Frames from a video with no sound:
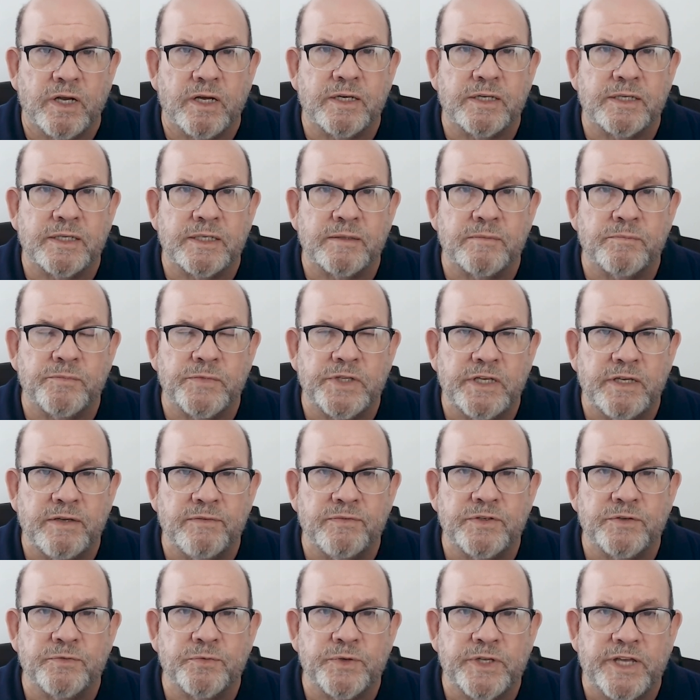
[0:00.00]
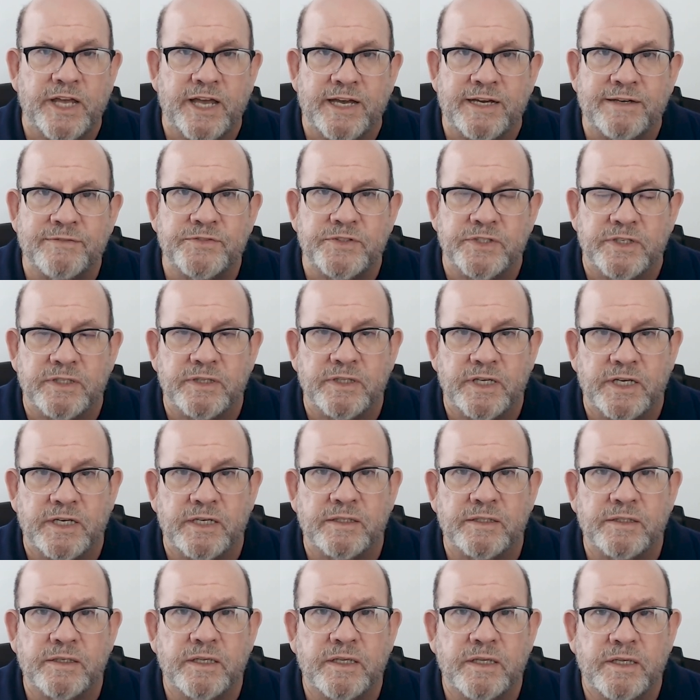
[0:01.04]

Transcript: Um, even if we have done that.